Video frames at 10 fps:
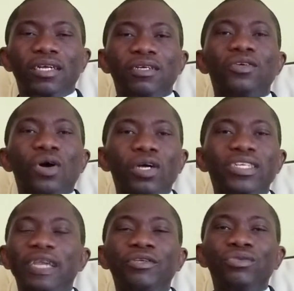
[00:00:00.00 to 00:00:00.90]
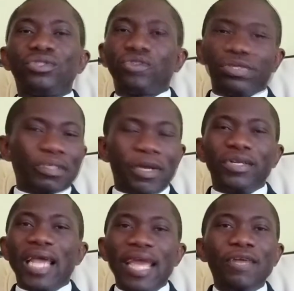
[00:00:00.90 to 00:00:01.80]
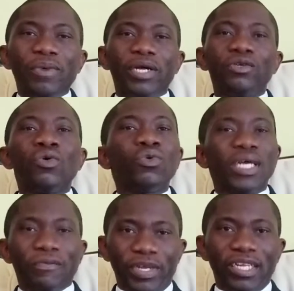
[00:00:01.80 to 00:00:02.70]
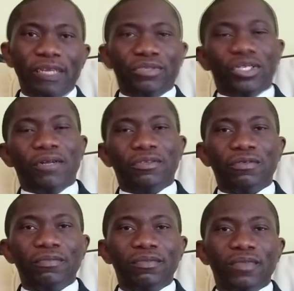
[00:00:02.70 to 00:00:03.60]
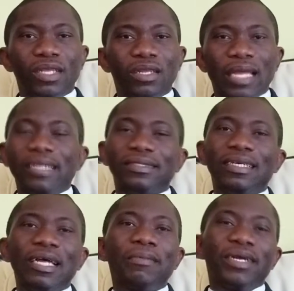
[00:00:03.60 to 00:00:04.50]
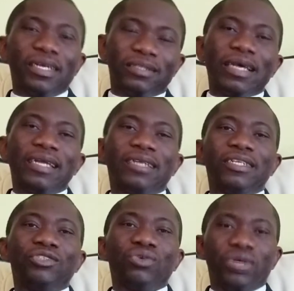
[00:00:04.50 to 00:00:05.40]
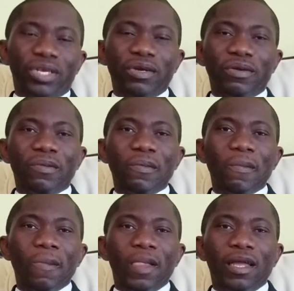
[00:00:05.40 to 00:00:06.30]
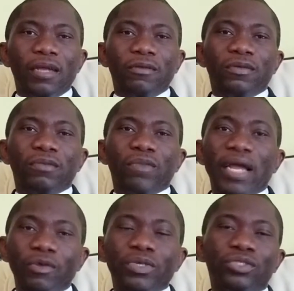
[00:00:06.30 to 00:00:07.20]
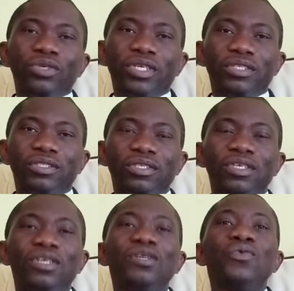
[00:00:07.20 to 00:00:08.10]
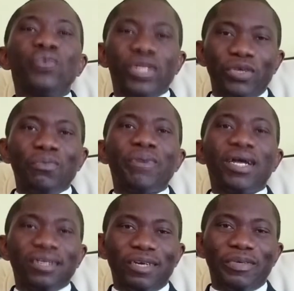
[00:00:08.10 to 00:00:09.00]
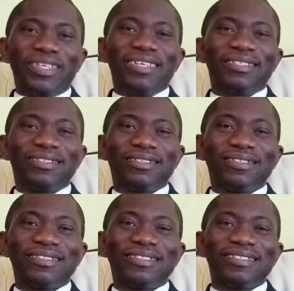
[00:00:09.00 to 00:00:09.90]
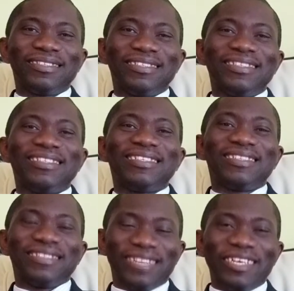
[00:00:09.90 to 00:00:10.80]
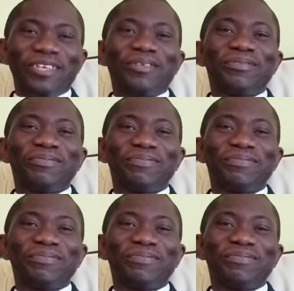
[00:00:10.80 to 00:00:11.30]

God can use just about anyone who would avail themselves. Like I said, I'm excited that you're here. My question is, will you partner with us? Thank you.